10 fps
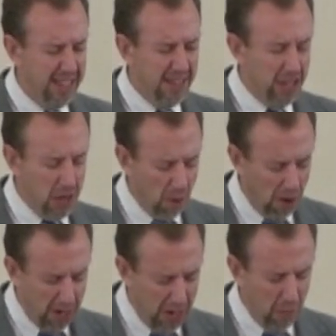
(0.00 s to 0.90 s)
that you
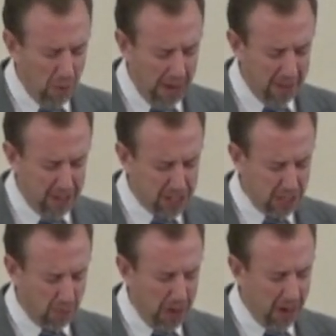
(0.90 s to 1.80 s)
are here with us,
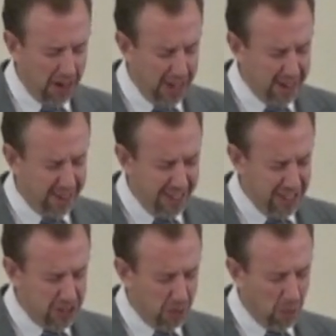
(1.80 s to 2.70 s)
that we are here
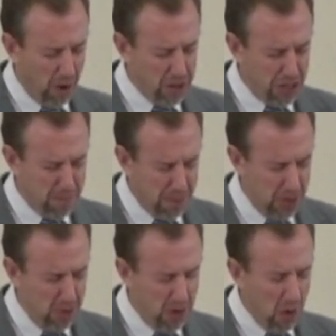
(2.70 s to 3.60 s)
to worship
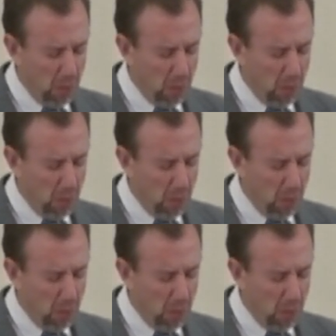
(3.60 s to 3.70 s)
you.